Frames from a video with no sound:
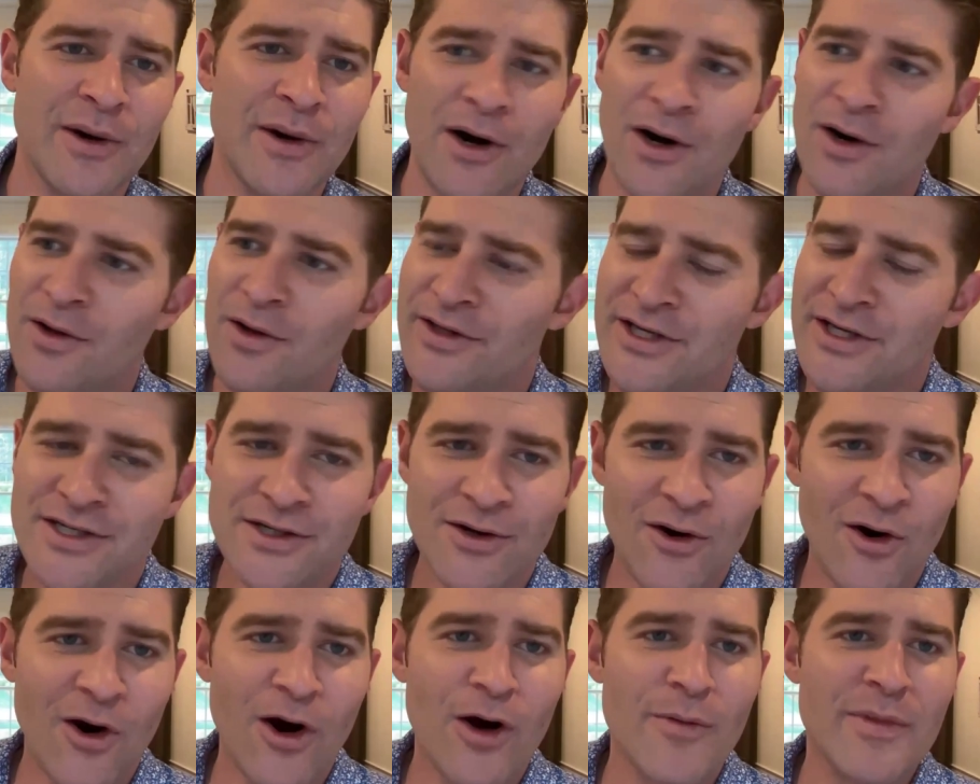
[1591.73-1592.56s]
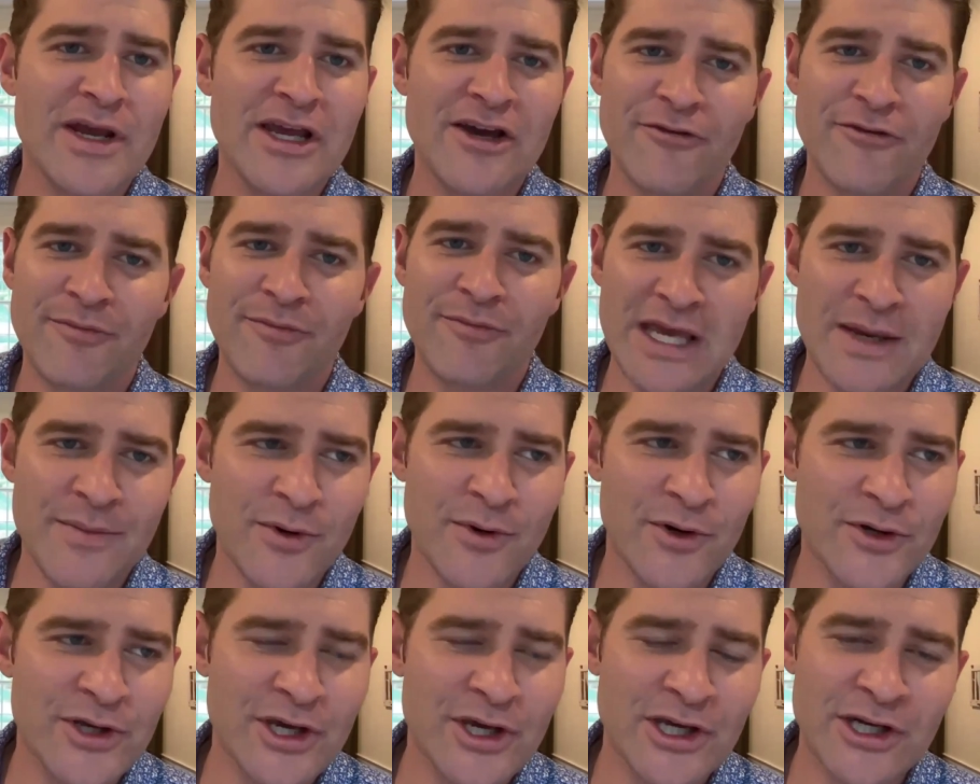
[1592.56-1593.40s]
all this army of
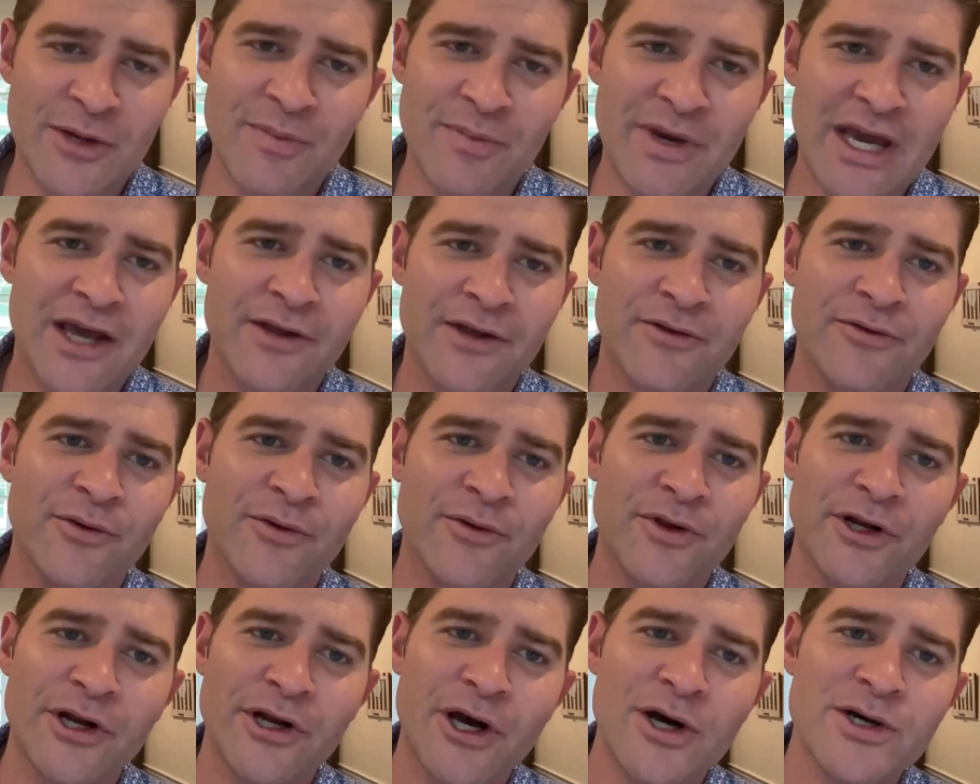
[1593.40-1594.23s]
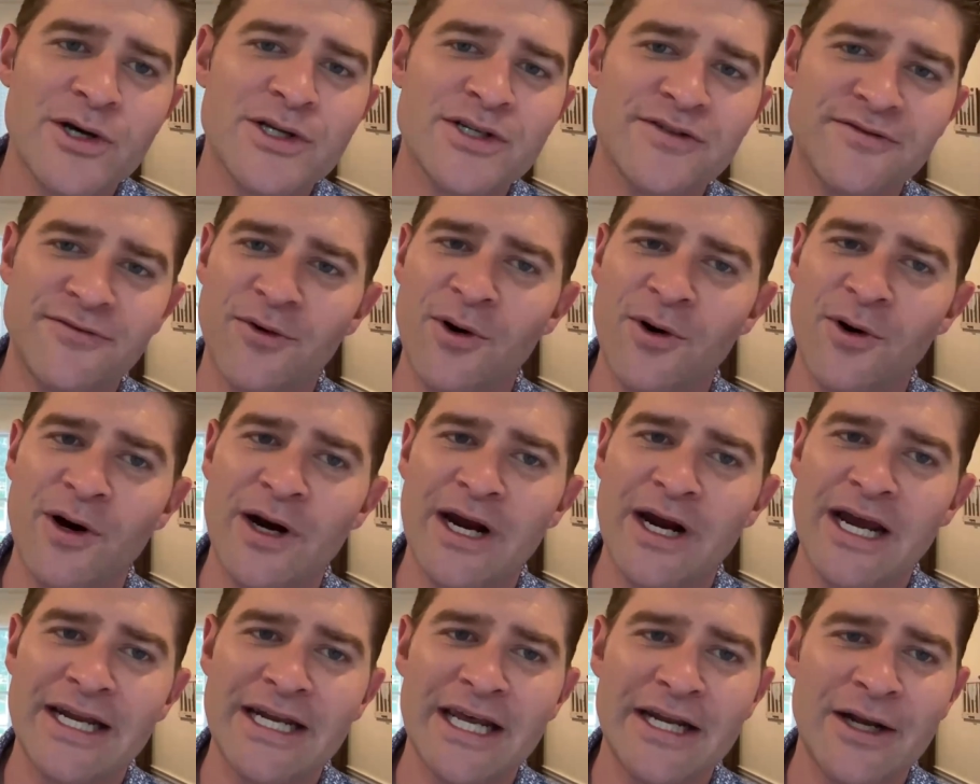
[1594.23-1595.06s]
people you end up paying through the nose
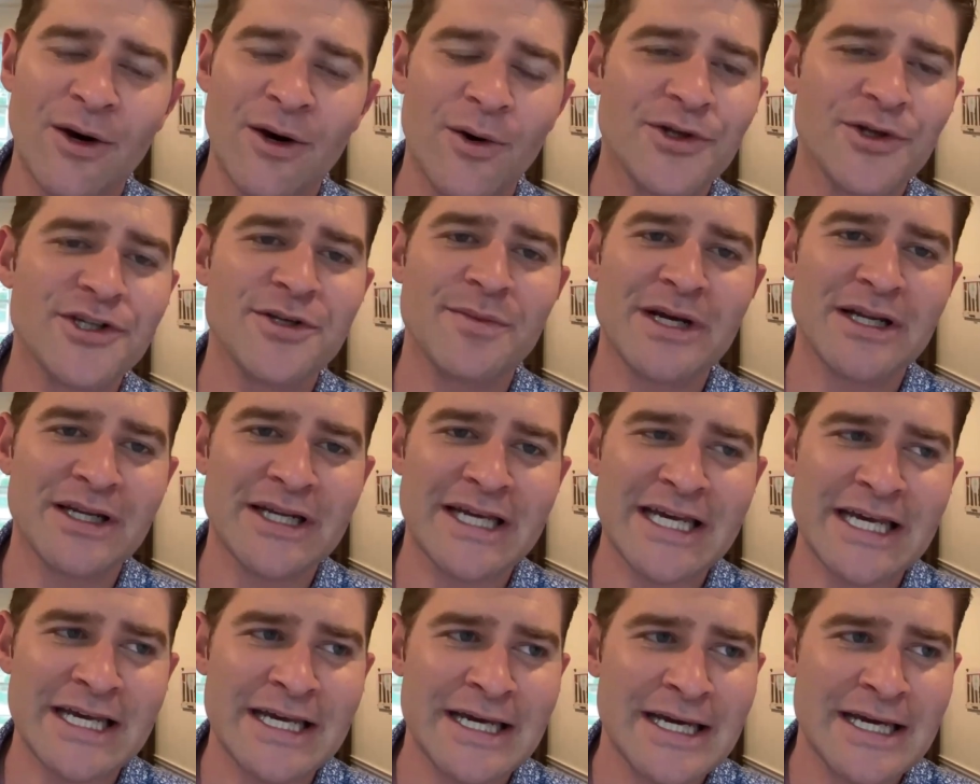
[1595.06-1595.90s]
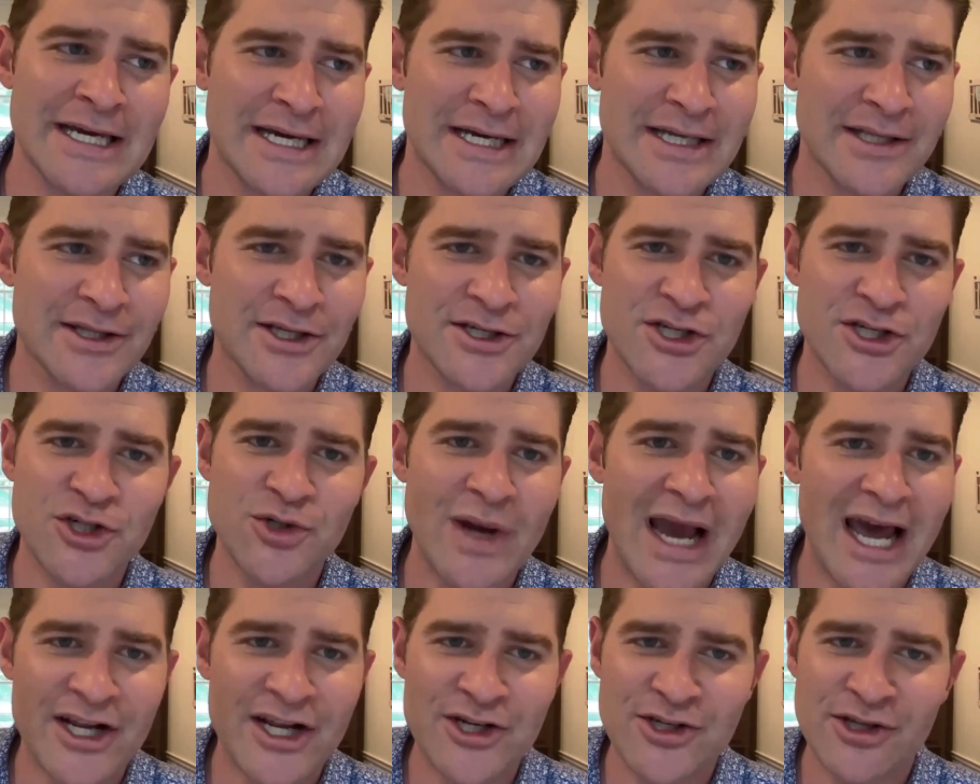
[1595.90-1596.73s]
for, and then ultimately the
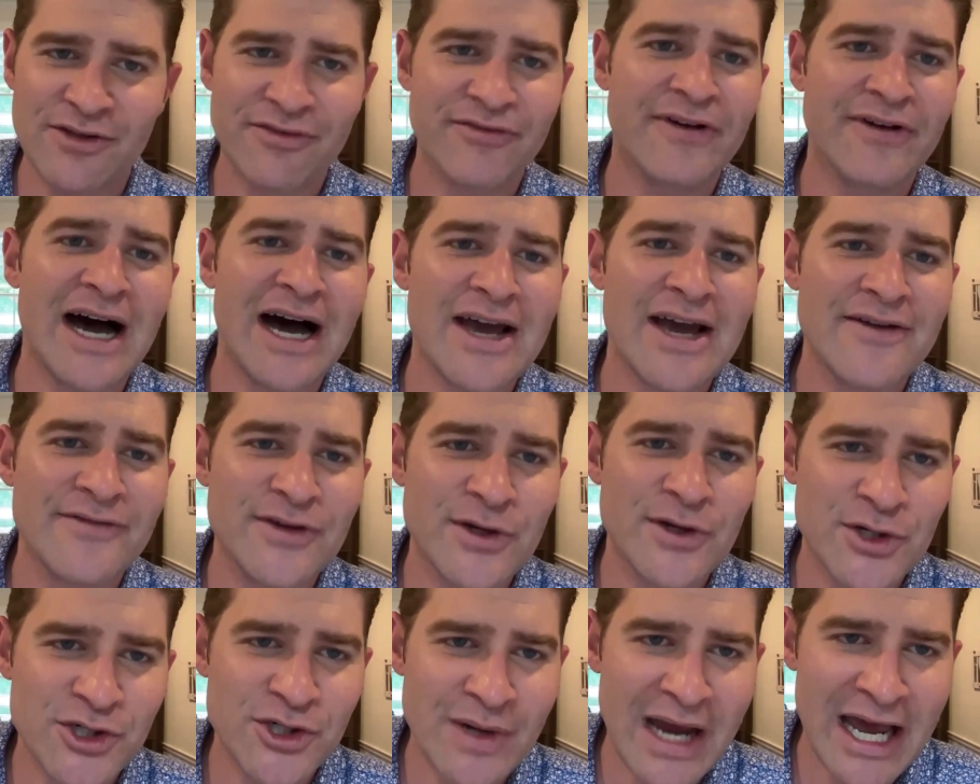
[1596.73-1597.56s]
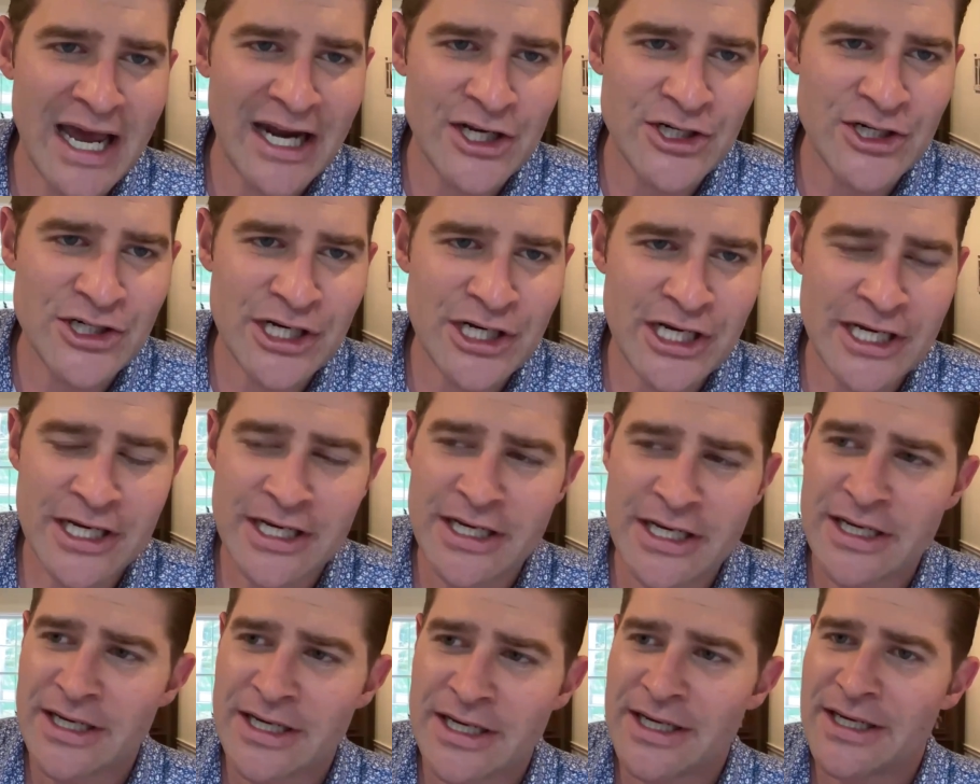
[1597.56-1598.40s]
5-year
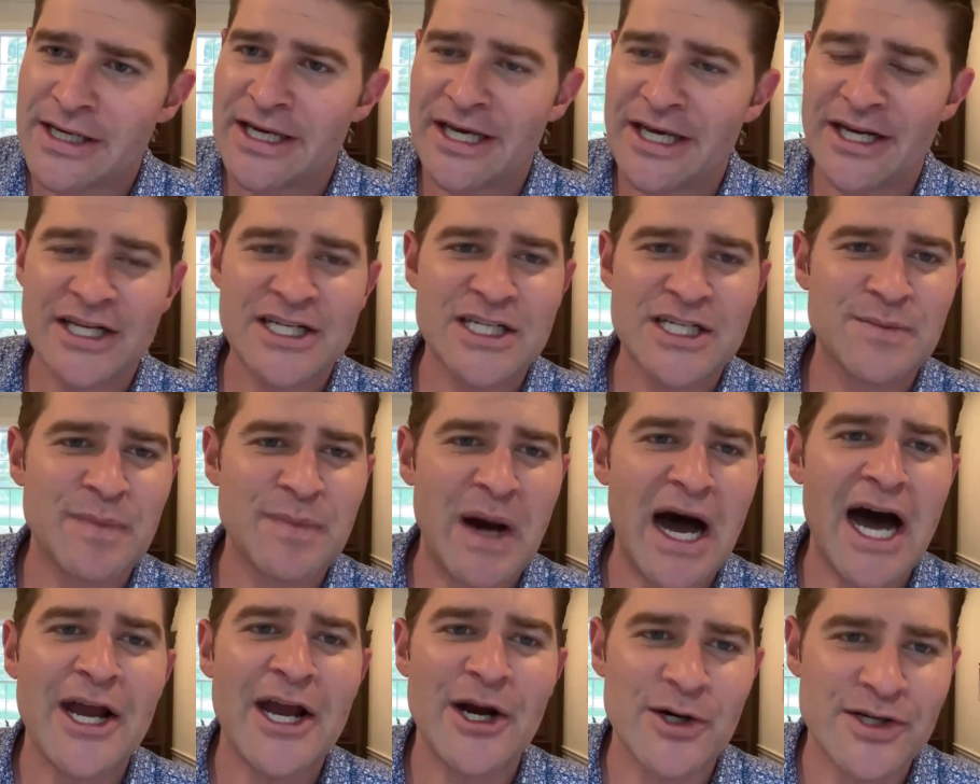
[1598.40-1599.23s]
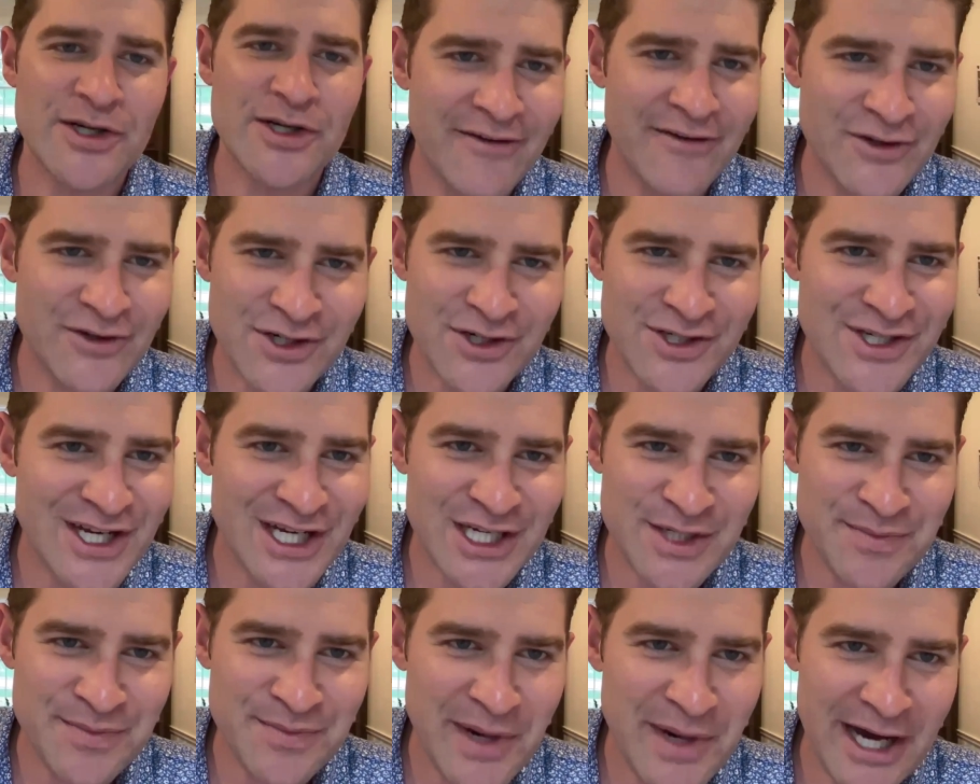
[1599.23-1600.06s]
strategy, it expires after
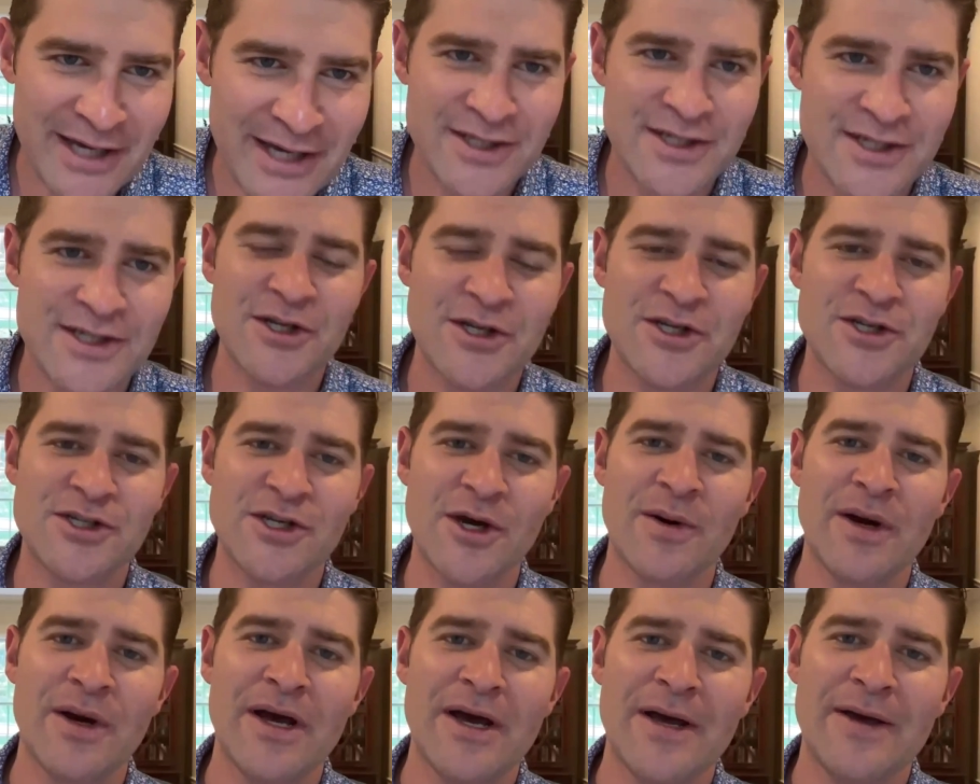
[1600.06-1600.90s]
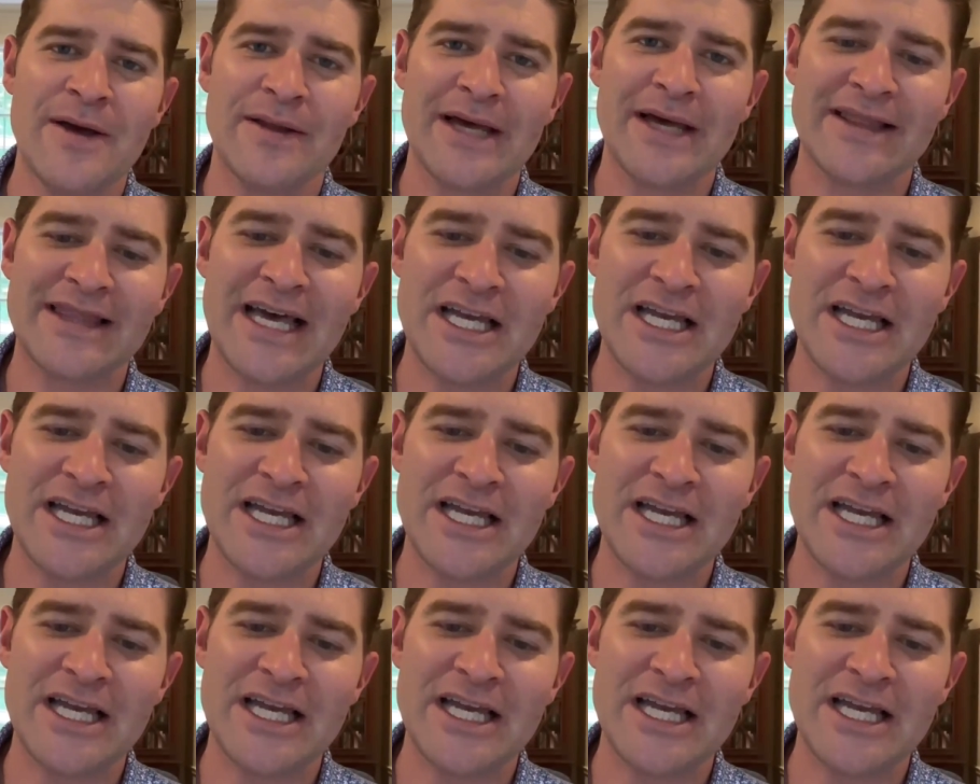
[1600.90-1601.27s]
6 months. So like